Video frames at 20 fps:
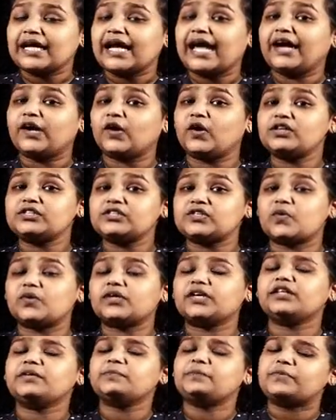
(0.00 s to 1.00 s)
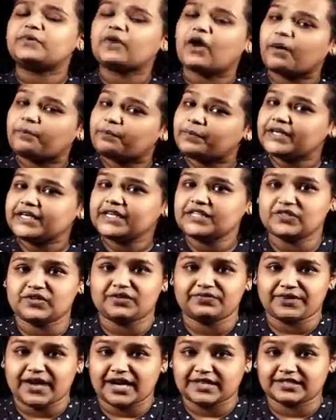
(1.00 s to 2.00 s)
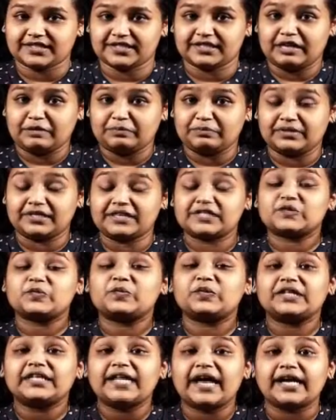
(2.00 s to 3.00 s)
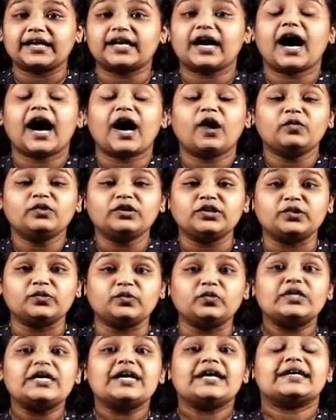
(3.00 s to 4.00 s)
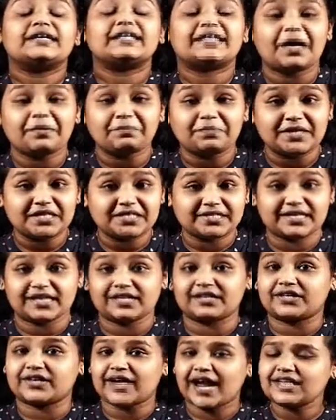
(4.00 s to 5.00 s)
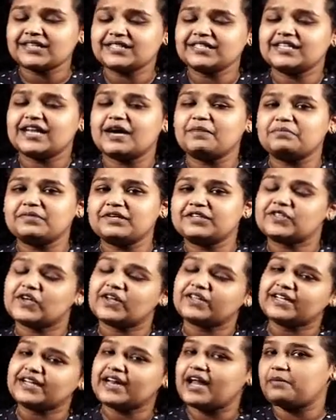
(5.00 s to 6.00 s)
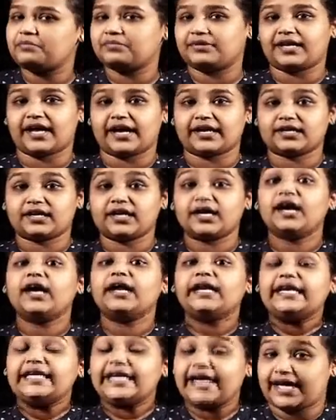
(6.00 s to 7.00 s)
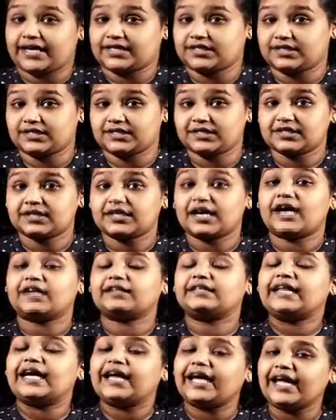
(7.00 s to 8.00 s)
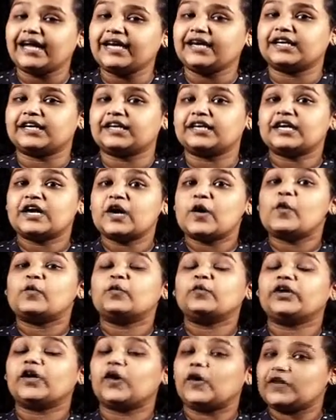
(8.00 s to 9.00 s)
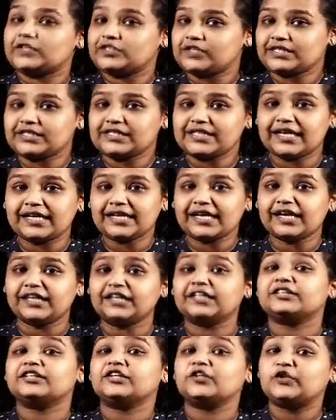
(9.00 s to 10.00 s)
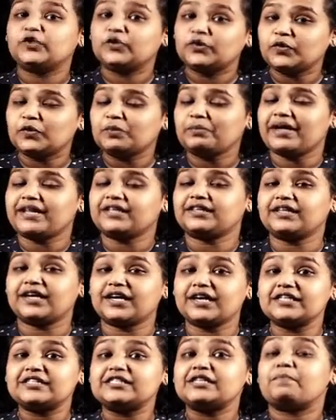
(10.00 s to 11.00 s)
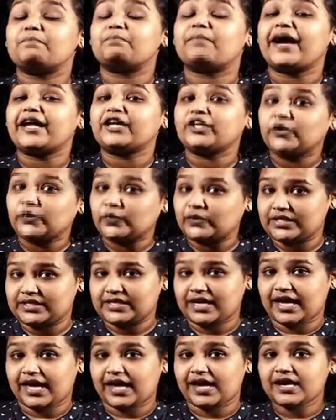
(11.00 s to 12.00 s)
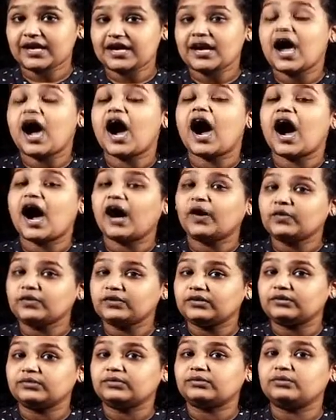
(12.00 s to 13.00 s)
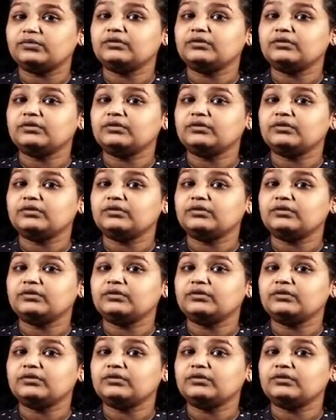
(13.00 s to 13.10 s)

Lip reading: And also what are the properties of rational numbers, with that how to represent rational numbers on the number line. Next, at the end, we also studied the two methods by using how to